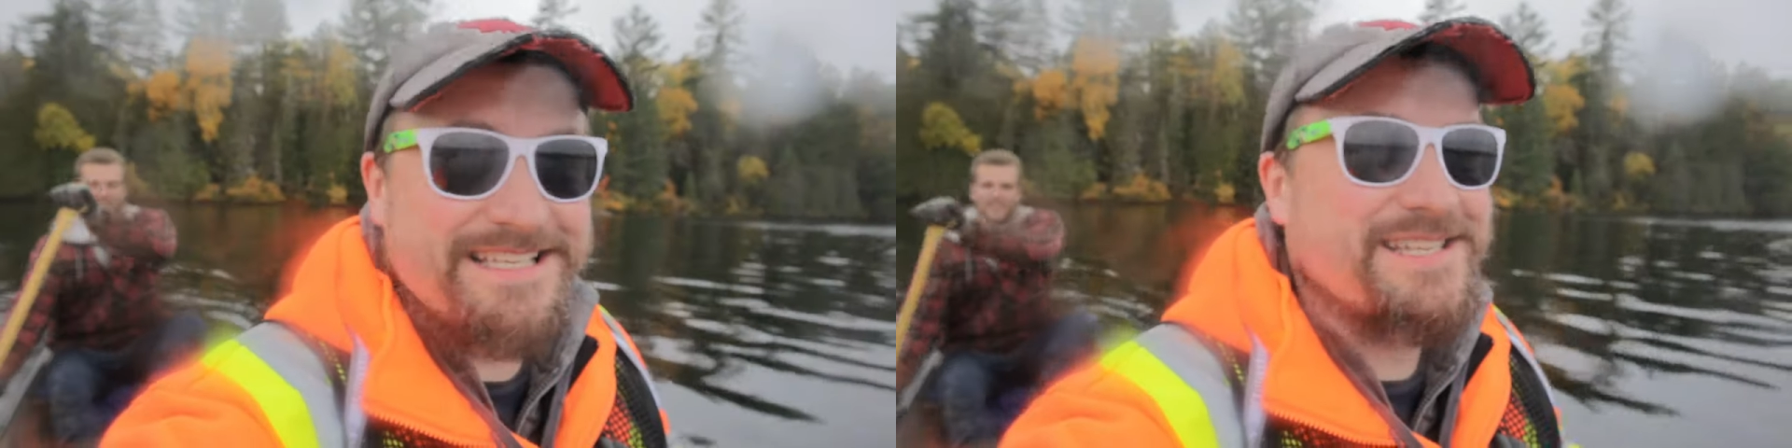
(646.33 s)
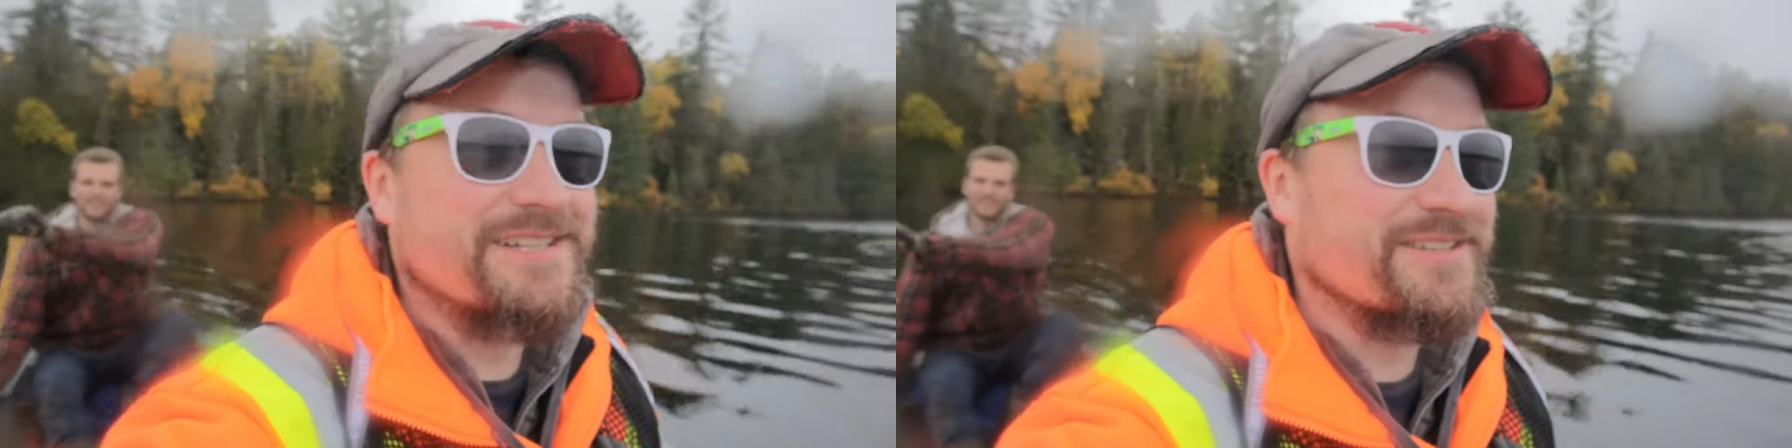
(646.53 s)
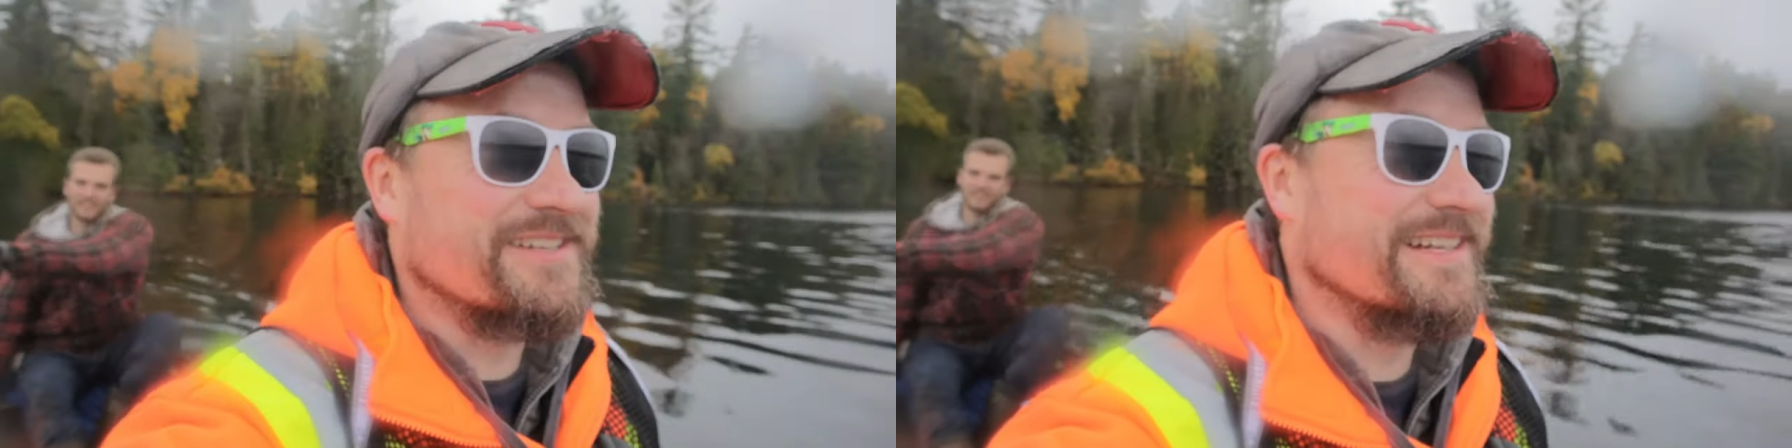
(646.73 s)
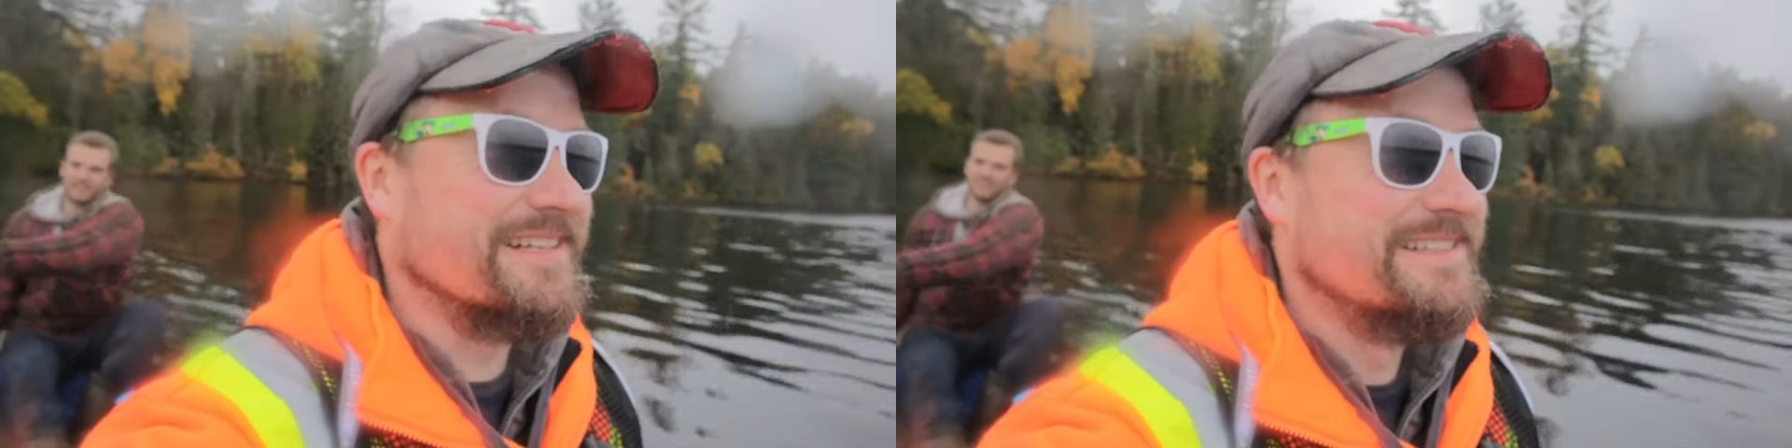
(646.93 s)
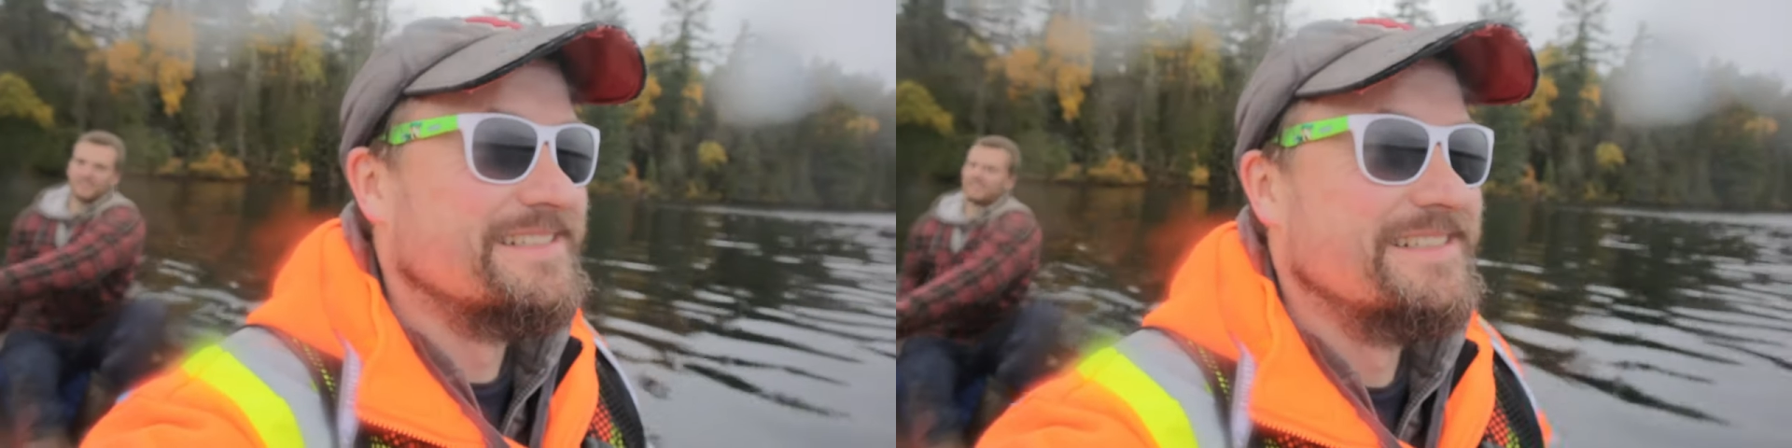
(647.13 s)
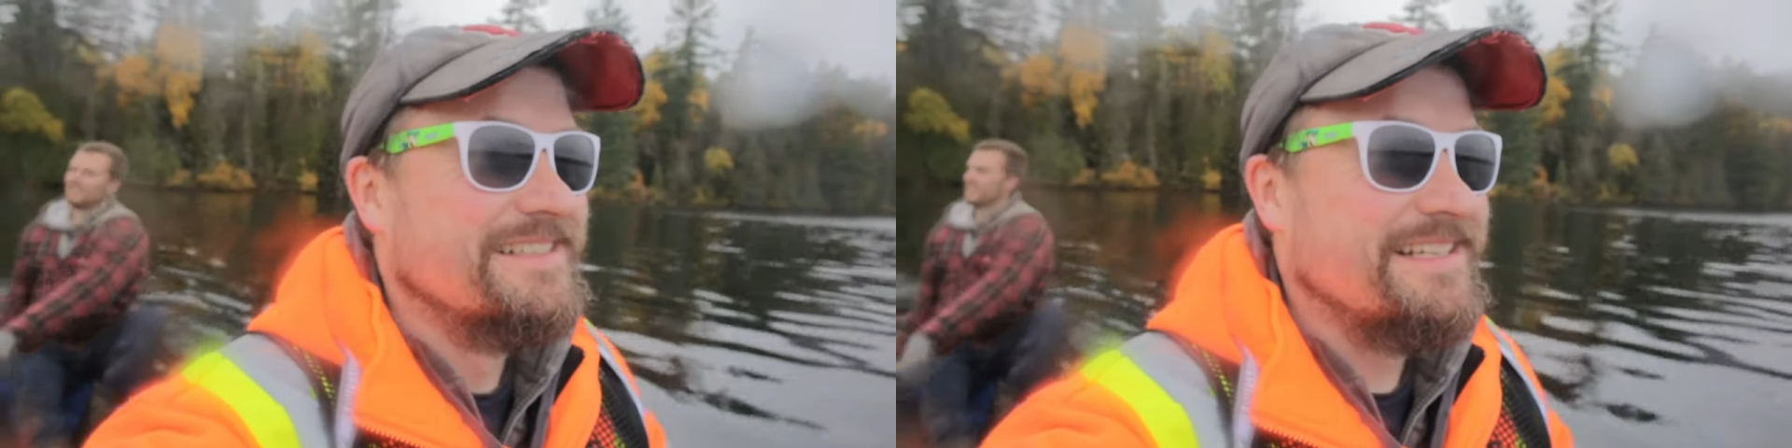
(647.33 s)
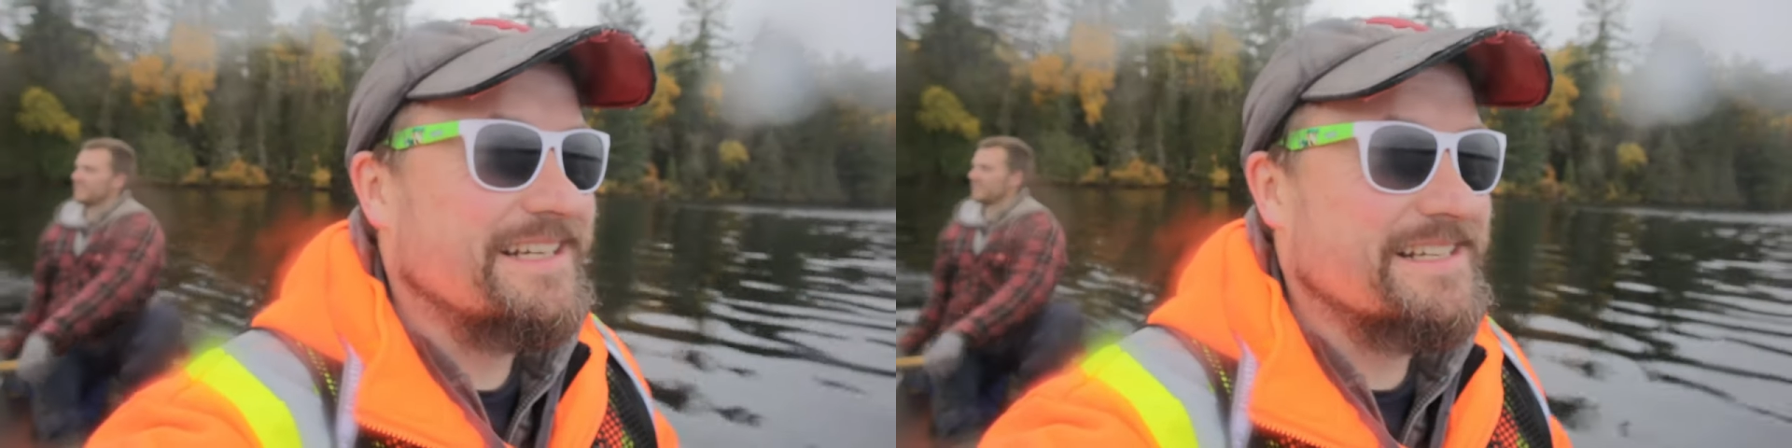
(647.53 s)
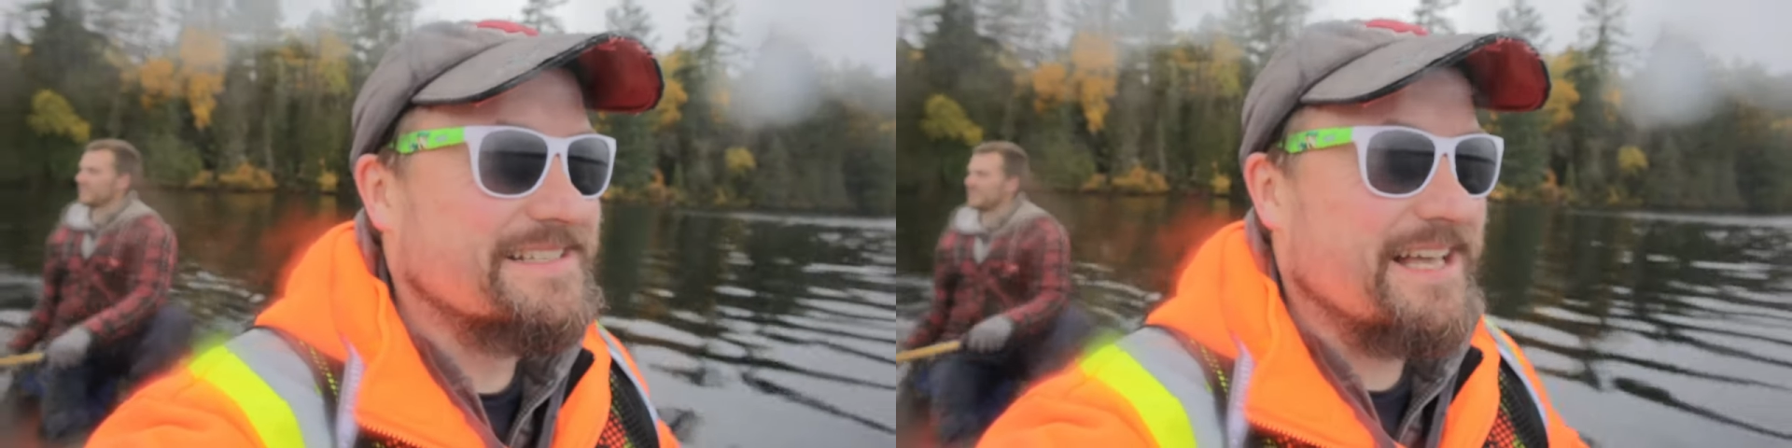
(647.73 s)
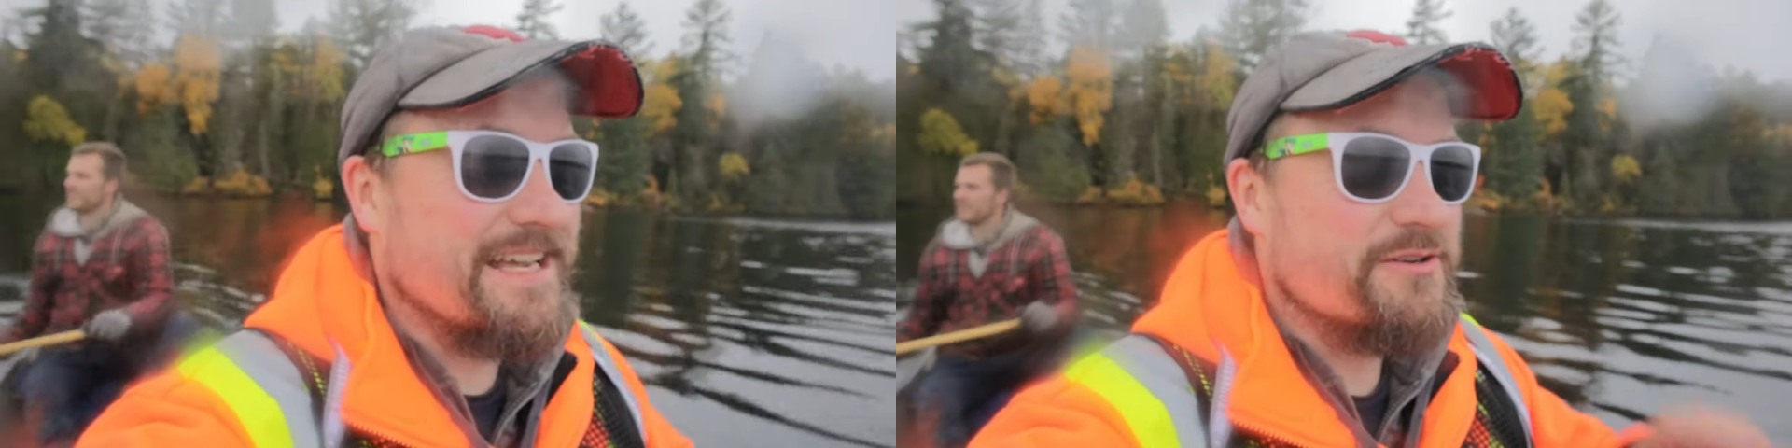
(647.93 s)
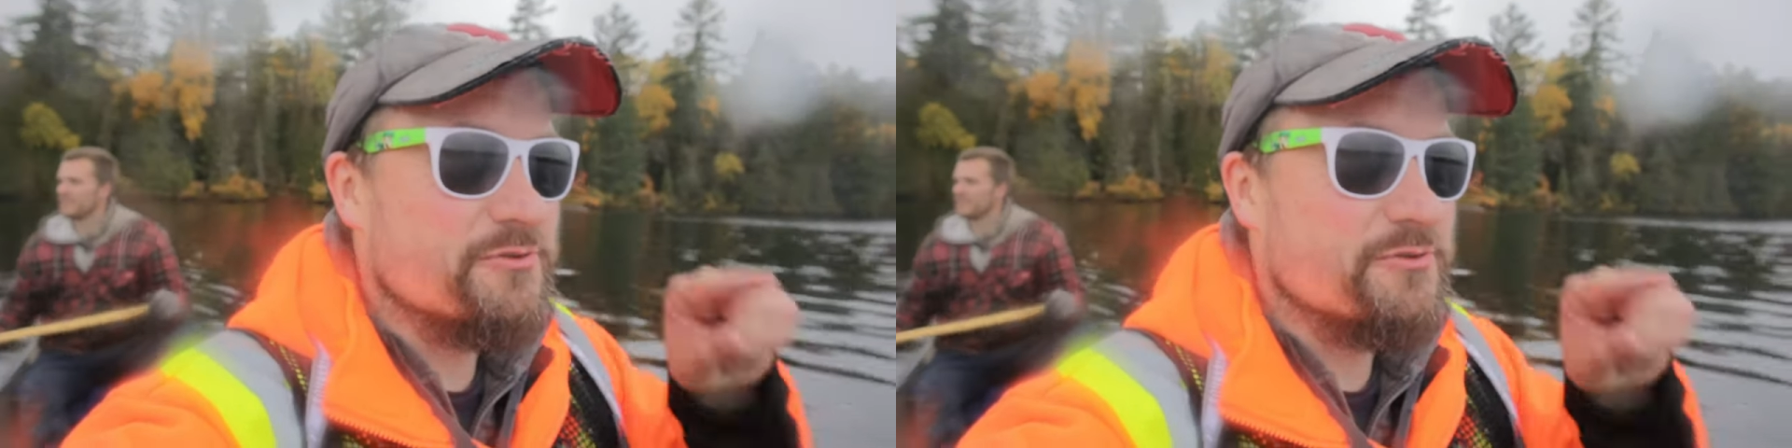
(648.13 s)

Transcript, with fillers: still there. It is like